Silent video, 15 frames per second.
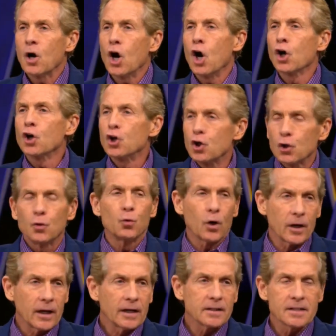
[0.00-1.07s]
a good
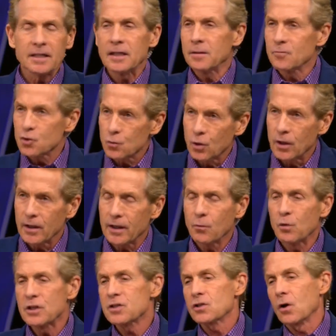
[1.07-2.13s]
running team's run. And
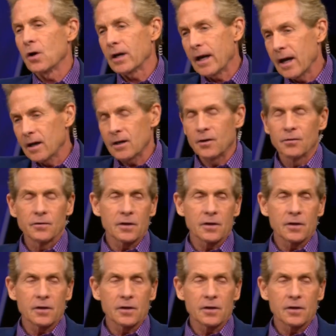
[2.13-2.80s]
we saw it out here in the